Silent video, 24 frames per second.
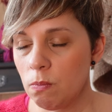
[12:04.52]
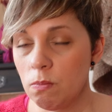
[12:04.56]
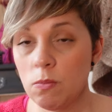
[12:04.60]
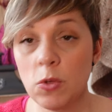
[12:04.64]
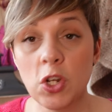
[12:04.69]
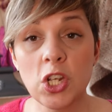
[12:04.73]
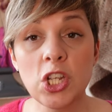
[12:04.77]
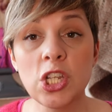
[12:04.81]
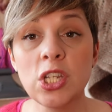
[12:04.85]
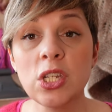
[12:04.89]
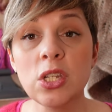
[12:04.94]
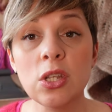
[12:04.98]

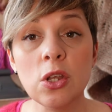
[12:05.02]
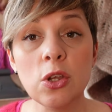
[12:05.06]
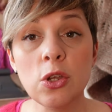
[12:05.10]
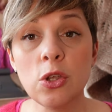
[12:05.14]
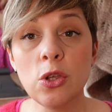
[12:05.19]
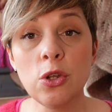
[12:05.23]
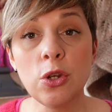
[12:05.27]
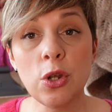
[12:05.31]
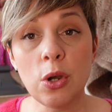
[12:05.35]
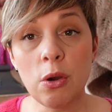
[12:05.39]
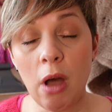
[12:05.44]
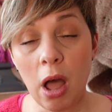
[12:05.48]
just so
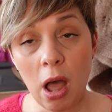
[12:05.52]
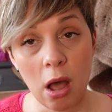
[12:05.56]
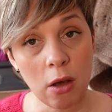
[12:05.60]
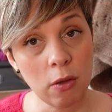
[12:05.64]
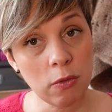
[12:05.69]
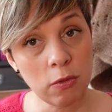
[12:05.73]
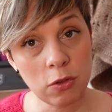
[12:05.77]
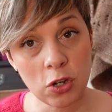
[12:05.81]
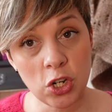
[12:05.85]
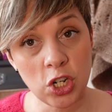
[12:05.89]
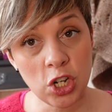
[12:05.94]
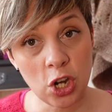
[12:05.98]
you know
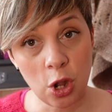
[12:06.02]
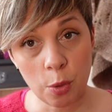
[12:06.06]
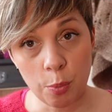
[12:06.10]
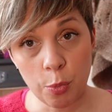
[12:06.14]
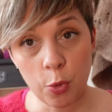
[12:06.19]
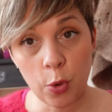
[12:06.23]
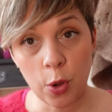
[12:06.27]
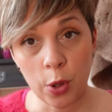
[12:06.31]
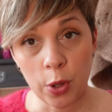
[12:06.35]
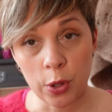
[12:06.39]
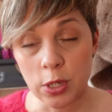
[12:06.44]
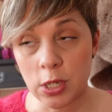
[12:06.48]
how the
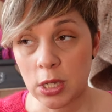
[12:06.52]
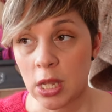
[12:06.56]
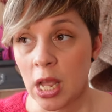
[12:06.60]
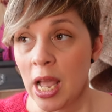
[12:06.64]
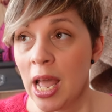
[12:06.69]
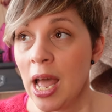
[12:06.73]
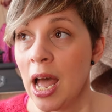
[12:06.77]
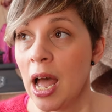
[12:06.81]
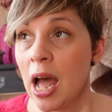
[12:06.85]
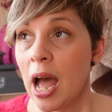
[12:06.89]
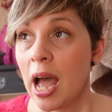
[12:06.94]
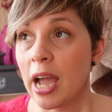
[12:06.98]
shop works.
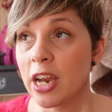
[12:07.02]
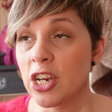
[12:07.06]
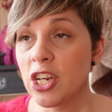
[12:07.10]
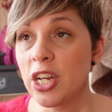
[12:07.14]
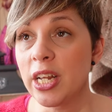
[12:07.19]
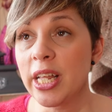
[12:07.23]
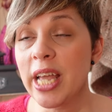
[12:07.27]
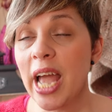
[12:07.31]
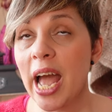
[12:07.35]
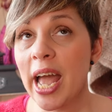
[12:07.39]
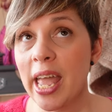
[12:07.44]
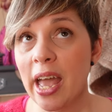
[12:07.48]

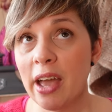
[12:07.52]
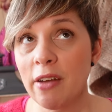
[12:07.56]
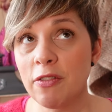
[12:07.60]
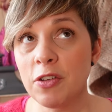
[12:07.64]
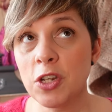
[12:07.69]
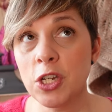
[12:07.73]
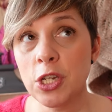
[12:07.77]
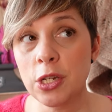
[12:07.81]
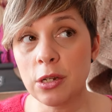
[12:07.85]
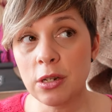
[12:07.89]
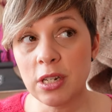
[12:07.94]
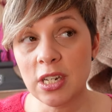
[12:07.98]
Actually, I have
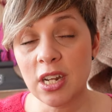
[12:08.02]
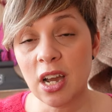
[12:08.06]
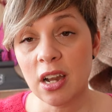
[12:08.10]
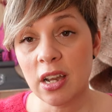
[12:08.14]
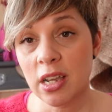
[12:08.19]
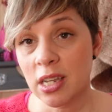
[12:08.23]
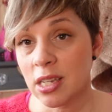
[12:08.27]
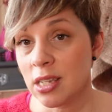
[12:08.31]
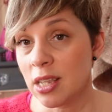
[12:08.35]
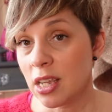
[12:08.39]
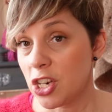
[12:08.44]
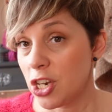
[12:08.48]
2
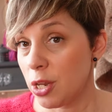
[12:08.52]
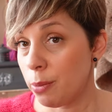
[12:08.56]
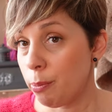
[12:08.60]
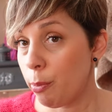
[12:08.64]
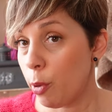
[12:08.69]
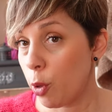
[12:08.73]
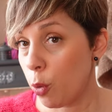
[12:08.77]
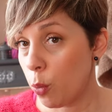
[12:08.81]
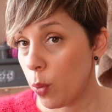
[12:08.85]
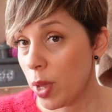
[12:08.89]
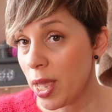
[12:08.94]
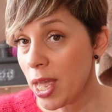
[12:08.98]
dyeing sessions
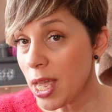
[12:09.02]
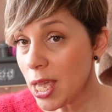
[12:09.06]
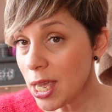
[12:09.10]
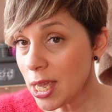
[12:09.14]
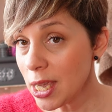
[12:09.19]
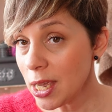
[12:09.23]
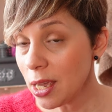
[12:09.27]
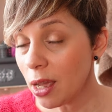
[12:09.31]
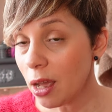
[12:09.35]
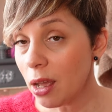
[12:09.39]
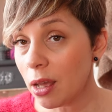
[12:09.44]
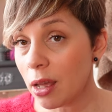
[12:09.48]
per
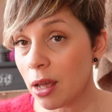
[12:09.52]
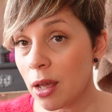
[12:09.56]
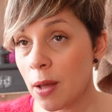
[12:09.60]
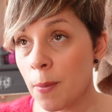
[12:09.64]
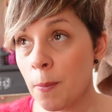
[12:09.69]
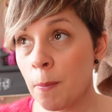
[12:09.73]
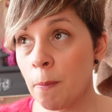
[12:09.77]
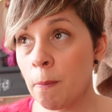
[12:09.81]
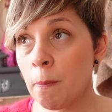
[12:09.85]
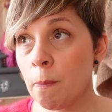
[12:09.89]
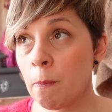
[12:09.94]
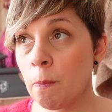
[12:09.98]
week,
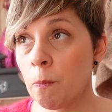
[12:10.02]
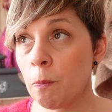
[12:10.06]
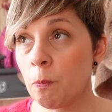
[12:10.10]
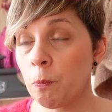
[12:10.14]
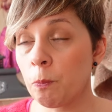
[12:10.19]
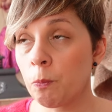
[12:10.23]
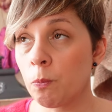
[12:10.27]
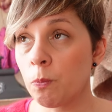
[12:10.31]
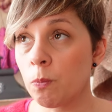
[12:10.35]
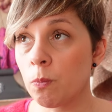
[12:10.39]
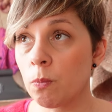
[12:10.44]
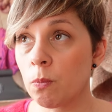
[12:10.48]

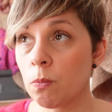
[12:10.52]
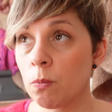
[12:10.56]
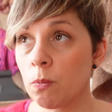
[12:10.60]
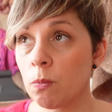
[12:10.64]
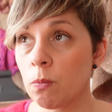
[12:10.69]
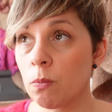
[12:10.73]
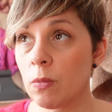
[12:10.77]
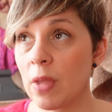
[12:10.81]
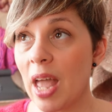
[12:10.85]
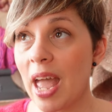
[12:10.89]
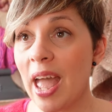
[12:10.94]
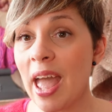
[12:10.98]

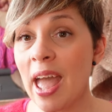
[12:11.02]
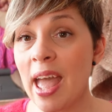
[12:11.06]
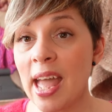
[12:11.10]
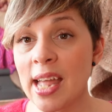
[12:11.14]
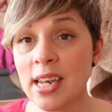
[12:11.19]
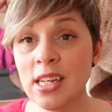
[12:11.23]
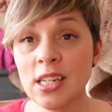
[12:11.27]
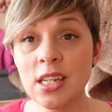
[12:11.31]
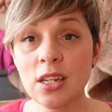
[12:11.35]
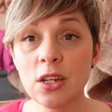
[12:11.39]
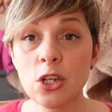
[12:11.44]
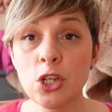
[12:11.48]

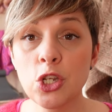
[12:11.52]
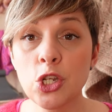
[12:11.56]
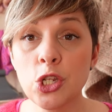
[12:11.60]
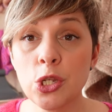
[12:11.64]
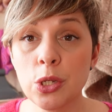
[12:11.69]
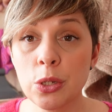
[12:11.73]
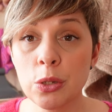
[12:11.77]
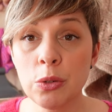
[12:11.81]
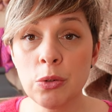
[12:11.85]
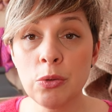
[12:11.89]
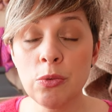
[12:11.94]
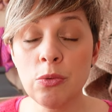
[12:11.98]
and
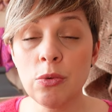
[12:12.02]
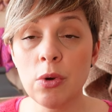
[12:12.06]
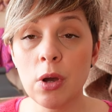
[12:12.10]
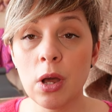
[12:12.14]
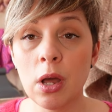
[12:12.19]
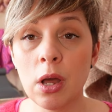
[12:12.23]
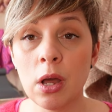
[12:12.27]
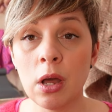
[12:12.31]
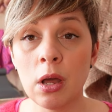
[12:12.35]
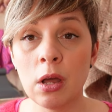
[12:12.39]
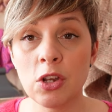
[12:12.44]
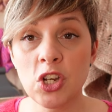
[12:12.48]
2
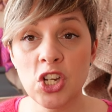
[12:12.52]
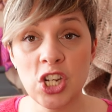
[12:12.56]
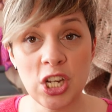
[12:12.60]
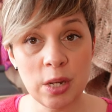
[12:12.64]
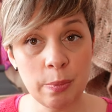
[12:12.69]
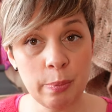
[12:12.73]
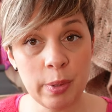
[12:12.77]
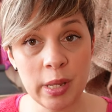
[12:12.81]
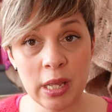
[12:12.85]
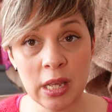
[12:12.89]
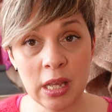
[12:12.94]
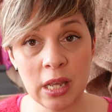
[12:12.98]

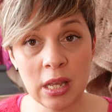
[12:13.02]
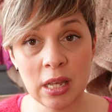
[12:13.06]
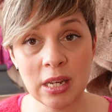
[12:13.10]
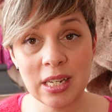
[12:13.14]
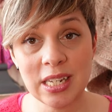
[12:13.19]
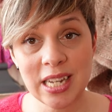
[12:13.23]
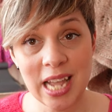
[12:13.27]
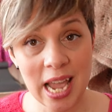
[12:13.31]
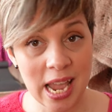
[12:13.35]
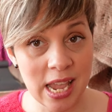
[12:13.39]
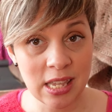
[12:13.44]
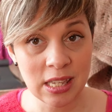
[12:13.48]
shipping
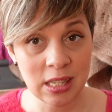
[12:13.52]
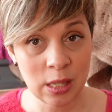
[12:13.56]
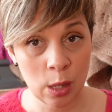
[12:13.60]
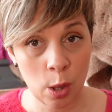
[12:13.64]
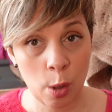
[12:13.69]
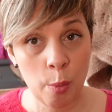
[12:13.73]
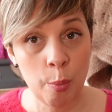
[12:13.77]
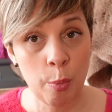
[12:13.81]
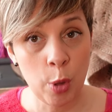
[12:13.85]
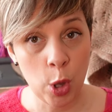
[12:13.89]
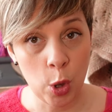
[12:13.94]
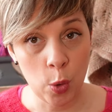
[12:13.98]
days
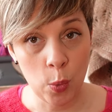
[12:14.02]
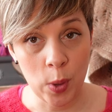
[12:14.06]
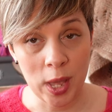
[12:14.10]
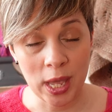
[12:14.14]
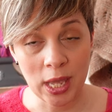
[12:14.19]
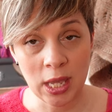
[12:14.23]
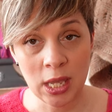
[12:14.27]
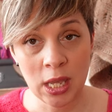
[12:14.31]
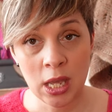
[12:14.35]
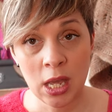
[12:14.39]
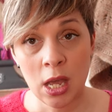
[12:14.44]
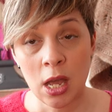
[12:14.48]
per
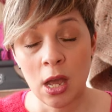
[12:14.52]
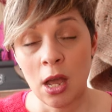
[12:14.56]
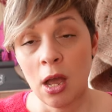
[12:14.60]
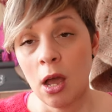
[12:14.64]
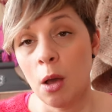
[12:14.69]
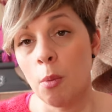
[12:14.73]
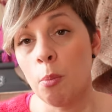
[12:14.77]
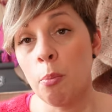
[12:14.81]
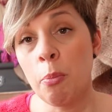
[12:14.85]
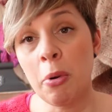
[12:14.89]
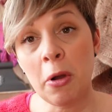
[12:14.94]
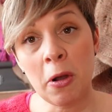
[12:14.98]
week.
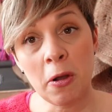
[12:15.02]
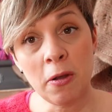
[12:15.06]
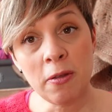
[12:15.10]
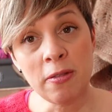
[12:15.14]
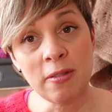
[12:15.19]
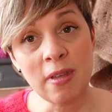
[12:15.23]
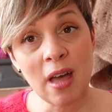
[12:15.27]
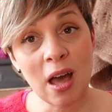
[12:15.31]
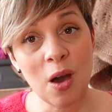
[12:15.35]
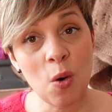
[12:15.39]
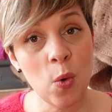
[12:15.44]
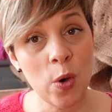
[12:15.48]

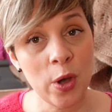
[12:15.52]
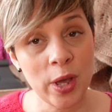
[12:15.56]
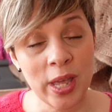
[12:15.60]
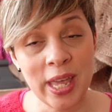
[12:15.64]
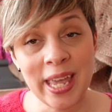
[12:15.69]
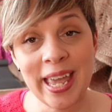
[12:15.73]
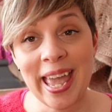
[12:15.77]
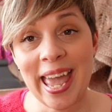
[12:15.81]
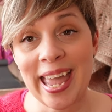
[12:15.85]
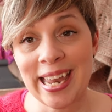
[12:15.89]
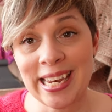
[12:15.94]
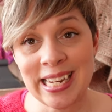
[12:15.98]
Both are
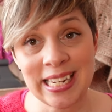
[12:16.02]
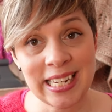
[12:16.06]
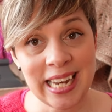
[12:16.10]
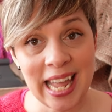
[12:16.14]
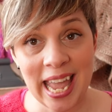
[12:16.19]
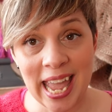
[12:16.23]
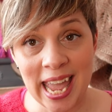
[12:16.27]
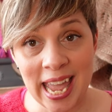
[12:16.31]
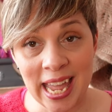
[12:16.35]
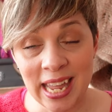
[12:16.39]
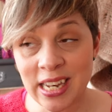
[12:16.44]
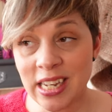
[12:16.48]
working hand in
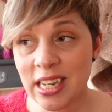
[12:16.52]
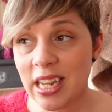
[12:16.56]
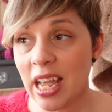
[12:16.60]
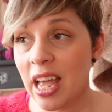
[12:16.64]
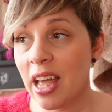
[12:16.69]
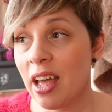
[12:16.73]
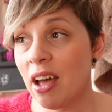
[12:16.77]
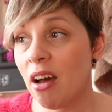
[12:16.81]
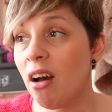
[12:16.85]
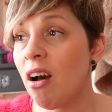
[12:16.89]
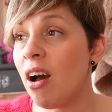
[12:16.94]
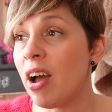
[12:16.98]
hand.
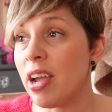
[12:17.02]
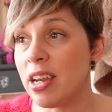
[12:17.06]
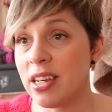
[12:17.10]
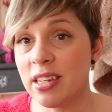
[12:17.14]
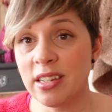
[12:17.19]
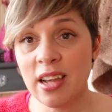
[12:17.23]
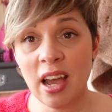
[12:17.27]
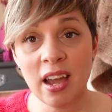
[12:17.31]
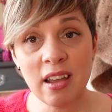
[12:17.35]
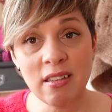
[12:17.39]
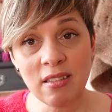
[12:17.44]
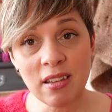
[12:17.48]
I
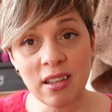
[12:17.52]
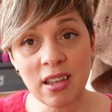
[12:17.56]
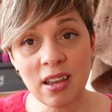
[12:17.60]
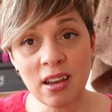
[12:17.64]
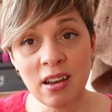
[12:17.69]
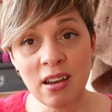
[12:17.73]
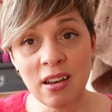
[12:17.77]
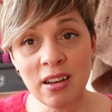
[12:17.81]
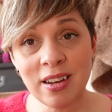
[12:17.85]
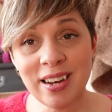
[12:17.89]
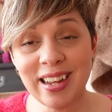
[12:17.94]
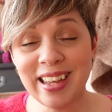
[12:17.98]
dye the
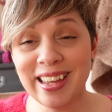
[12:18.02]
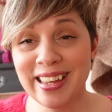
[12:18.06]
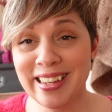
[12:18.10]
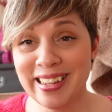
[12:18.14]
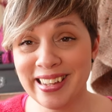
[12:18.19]
yarn,